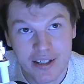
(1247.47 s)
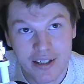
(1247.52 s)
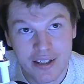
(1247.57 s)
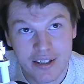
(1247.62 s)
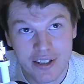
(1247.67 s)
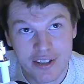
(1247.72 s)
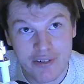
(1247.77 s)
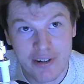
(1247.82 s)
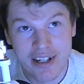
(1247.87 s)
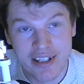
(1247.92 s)

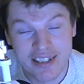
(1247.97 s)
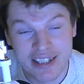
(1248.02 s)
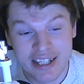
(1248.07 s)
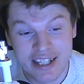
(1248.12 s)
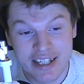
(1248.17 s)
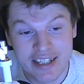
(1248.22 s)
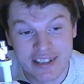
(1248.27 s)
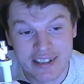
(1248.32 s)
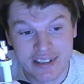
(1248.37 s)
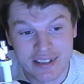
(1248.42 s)
The reality
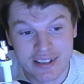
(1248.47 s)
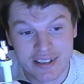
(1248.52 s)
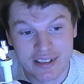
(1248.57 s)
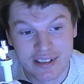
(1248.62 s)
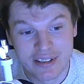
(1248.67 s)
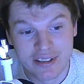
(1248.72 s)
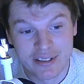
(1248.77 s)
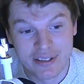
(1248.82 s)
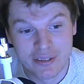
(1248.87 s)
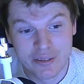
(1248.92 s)
is,
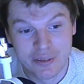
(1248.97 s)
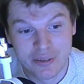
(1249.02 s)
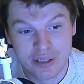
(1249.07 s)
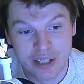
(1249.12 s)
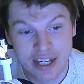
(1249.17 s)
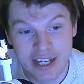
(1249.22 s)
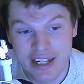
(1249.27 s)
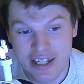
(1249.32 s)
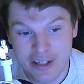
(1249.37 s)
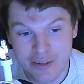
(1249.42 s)

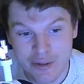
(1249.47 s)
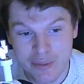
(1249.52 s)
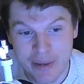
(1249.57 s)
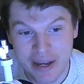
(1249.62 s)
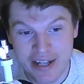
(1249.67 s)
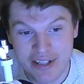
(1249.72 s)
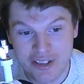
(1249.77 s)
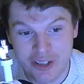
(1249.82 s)
India remains